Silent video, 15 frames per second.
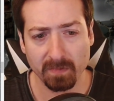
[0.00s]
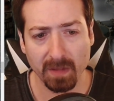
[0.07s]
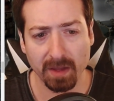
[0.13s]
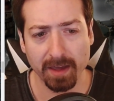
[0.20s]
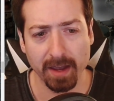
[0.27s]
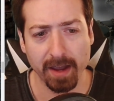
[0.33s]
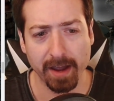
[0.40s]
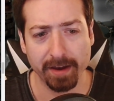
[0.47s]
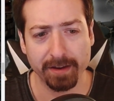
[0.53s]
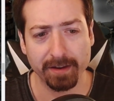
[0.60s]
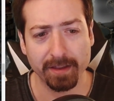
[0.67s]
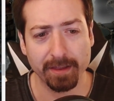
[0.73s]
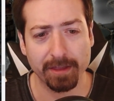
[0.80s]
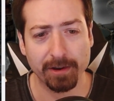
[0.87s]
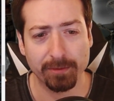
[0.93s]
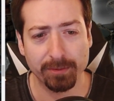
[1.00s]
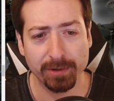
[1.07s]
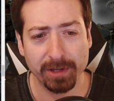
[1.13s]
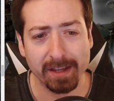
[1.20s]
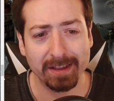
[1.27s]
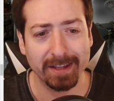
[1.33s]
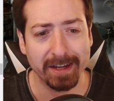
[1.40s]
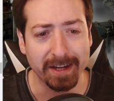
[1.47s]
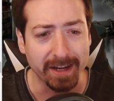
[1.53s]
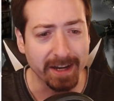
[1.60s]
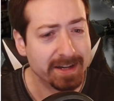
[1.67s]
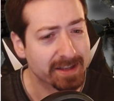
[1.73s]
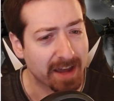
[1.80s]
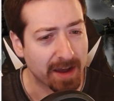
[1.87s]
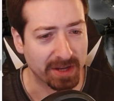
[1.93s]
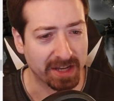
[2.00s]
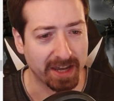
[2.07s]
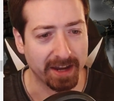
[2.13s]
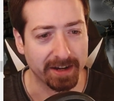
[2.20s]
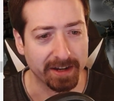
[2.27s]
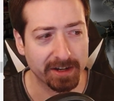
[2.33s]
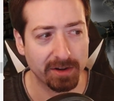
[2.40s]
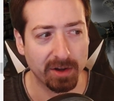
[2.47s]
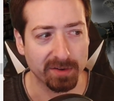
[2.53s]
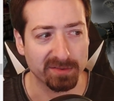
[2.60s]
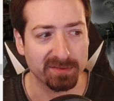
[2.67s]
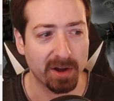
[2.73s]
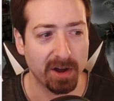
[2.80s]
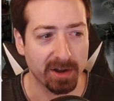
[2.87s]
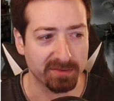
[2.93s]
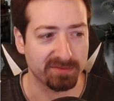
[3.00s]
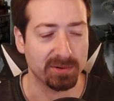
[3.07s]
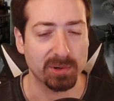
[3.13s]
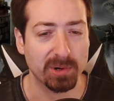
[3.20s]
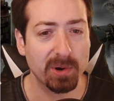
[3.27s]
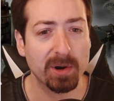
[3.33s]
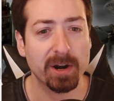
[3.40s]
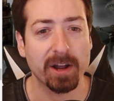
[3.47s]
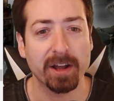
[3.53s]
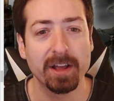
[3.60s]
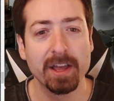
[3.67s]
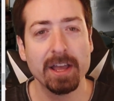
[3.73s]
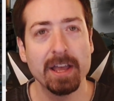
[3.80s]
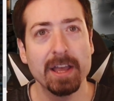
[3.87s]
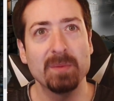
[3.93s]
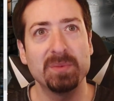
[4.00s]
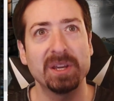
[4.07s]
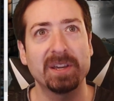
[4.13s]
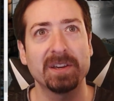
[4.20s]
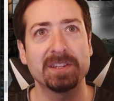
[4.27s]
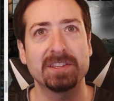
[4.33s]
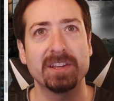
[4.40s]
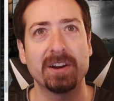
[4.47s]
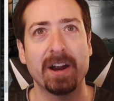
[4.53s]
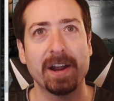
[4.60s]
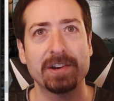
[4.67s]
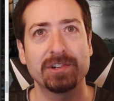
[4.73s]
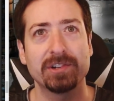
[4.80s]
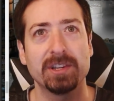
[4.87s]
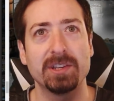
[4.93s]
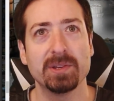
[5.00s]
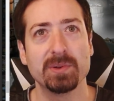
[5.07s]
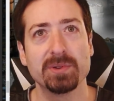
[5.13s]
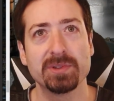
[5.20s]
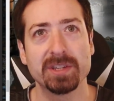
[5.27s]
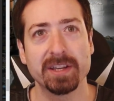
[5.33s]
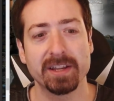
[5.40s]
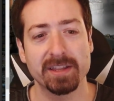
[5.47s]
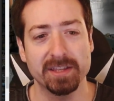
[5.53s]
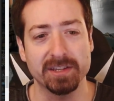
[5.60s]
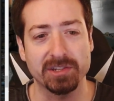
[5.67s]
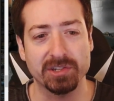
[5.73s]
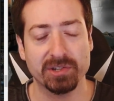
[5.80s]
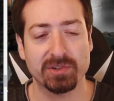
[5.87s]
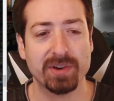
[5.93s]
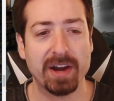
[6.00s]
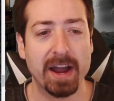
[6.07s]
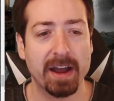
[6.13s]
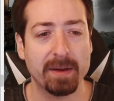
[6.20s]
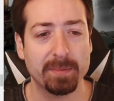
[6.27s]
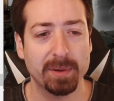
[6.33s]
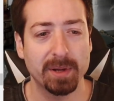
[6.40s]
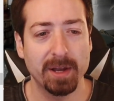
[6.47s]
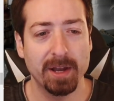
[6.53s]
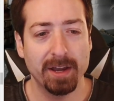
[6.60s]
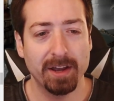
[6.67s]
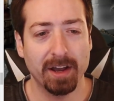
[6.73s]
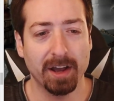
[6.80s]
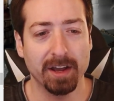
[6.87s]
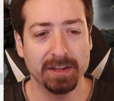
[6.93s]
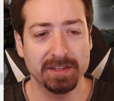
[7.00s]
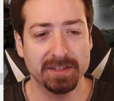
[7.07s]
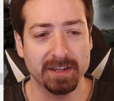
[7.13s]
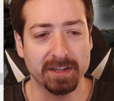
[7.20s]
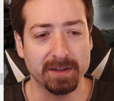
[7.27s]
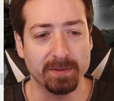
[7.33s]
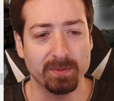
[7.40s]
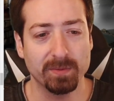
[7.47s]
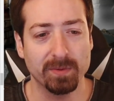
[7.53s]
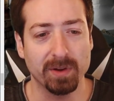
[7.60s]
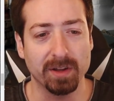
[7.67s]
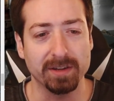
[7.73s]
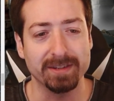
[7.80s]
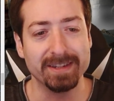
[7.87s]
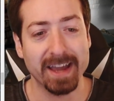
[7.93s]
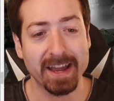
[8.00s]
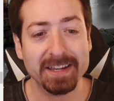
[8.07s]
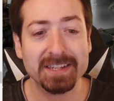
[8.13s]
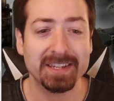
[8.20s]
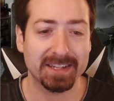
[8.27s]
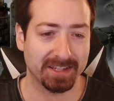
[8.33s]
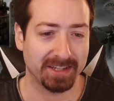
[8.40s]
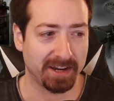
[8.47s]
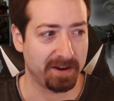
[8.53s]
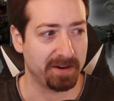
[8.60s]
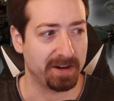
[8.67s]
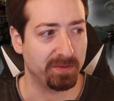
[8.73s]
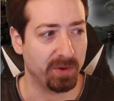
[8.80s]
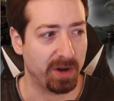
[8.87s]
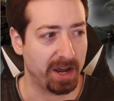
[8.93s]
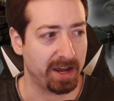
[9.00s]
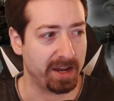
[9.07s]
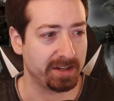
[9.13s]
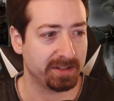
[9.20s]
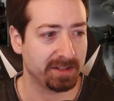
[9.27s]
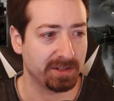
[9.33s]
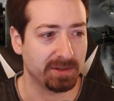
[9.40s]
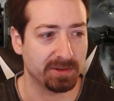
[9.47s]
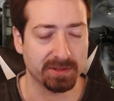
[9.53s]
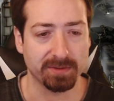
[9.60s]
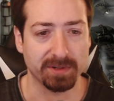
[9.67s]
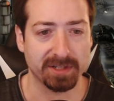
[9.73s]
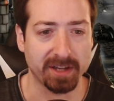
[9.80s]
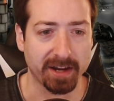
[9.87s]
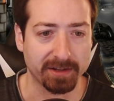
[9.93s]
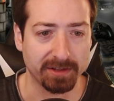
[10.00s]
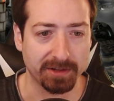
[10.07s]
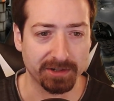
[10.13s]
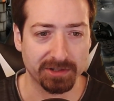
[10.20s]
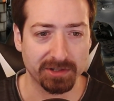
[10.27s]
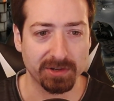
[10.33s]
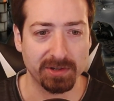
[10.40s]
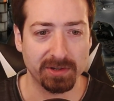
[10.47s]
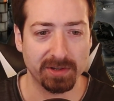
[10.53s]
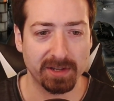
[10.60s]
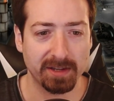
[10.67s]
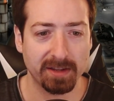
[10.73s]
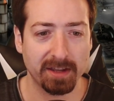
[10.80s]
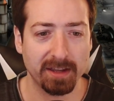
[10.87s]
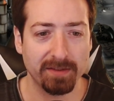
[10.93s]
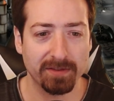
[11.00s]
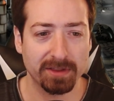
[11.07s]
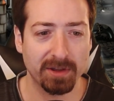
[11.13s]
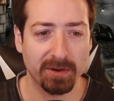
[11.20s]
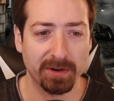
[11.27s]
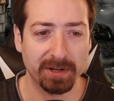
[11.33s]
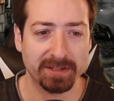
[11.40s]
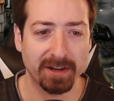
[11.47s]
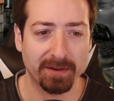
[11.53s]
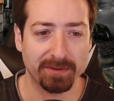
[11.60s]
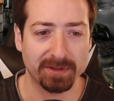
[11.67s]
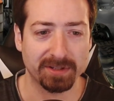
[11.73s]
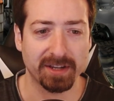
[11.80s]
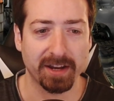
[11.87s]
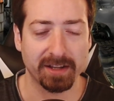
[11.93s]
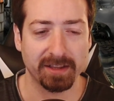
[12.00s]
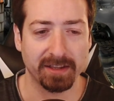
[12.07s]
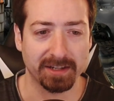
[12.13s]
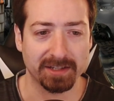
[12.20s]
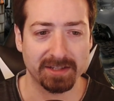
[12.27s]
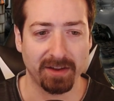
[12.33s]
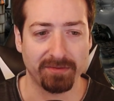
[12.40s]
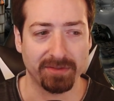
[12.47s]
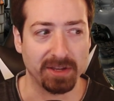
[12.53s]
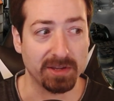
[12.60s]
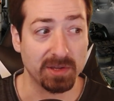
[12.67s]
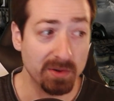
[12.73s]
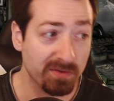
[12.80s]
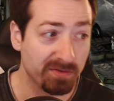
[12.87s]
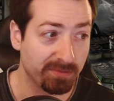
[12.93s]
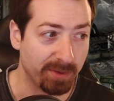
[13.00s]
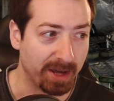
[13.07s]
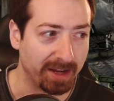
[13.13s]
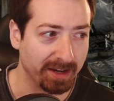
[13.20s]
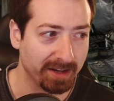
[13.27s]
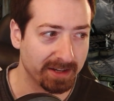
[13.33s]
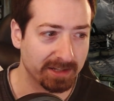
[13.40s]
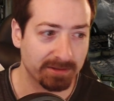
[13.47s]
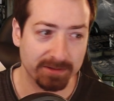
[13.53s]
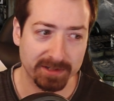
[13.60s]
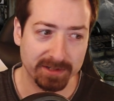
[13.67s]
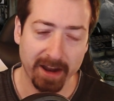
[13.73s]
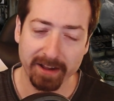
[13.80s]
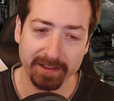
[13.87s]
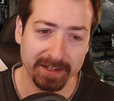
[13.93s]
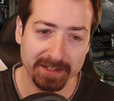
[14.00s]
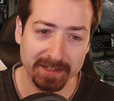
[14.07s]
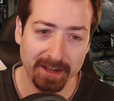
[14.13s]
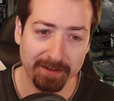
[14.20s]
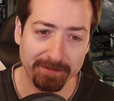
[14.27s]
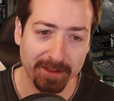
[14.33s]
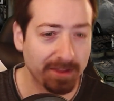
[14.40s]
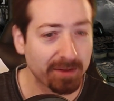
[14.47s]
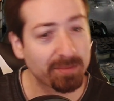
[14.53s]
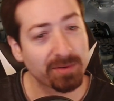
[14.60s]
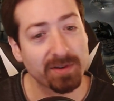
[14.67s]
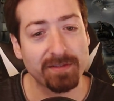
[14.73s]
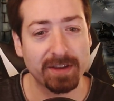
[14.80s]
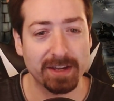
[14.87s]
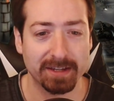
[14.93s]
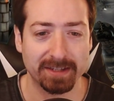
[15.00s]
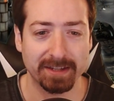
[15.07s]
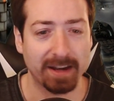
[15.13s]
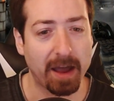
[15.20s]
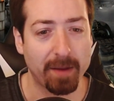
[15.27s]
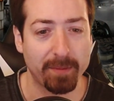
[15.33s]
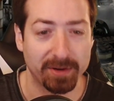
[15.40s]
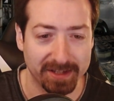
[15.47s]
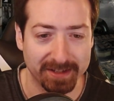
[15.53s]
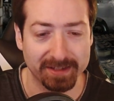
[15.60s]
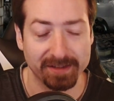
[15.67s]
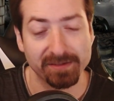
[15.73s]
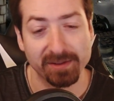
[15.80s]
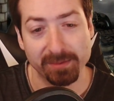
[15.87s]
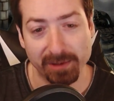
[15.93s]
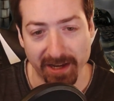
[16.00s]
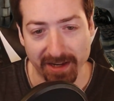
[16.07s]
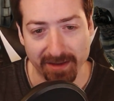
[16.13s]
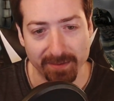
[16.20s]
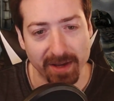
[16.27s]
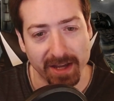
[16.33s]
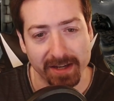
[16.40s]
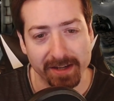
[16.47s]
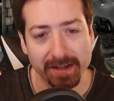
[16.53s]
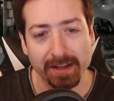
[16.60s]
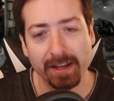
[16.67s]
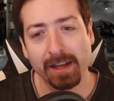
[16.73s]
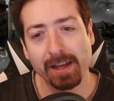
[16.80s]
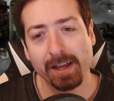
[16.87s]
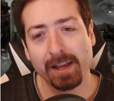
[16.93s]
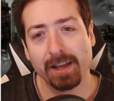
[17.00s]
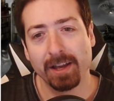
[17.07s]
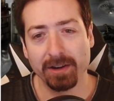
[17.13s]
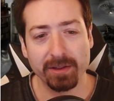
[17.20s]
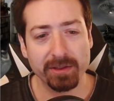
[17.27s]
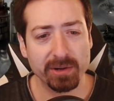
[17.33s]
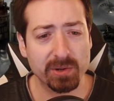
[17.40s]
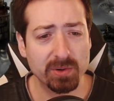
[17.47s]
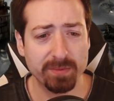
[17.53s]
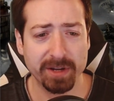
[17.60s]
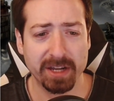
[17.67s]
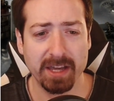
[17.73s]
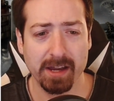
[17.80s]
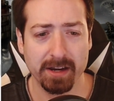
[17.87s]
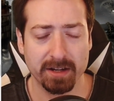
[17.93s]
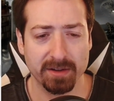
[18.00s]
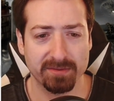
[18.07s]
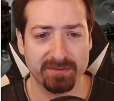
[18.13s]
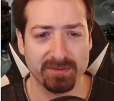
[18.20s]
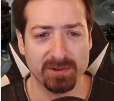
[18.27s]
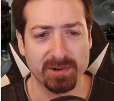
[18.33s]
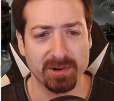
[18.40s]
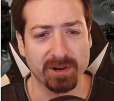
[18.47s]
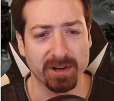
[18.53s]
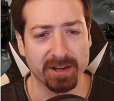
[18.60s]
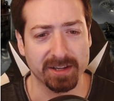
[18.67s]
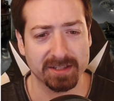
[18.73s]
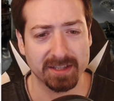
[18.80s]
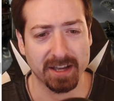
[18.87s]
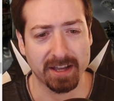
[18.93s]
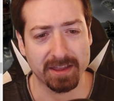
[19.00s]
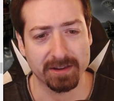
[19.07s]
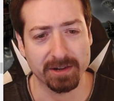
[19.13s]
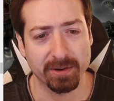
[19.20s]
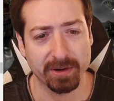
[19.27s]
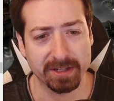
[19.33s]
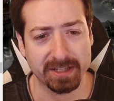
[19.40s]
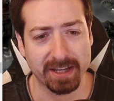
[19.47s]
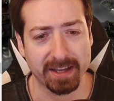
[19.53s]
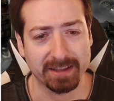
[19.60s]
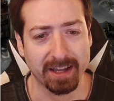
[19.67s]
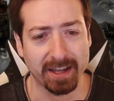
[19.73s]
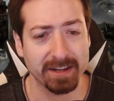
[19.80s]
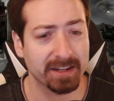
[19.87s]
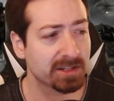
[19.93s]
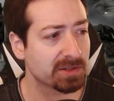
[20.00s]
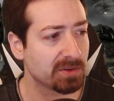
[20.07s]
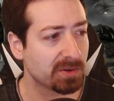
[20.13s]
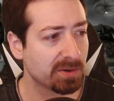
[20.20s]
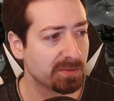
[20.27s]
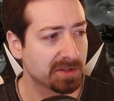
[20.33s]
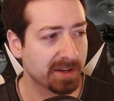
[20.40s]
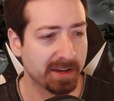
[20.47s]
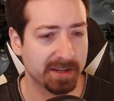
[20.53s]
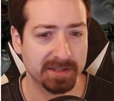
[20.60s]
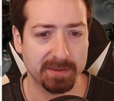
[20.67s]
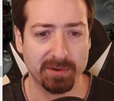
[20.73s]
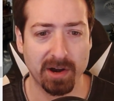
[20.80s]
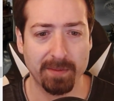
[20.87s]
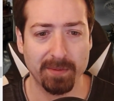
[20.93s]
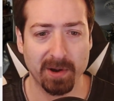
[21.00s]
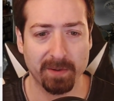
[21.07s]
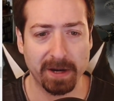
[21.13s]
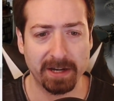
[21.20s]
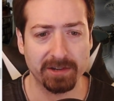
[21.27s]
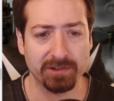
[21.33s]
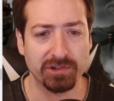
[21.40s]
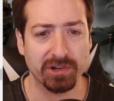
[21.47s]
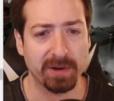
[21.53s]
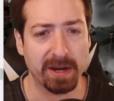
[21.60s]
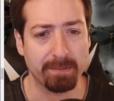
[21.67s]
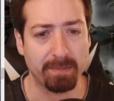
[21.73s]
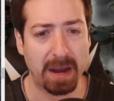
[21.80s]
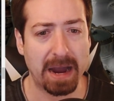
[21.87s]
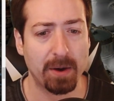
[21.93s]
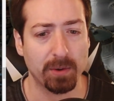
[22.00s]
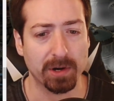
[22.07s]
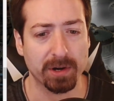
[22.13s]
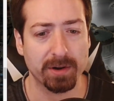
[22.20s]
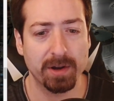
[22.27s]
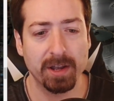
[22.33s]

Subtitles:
And they're really leaning into that mechanic on Fulgora, because they're actually using the scrap as a necessary way to use the recycler. So even though it's not recycling stuff that you've made, it's recycling stuff that the previous inhabitants of the planet made. Another cool mechanic of Fulgora is that they're going to add lightning storms as a primary way to generate power.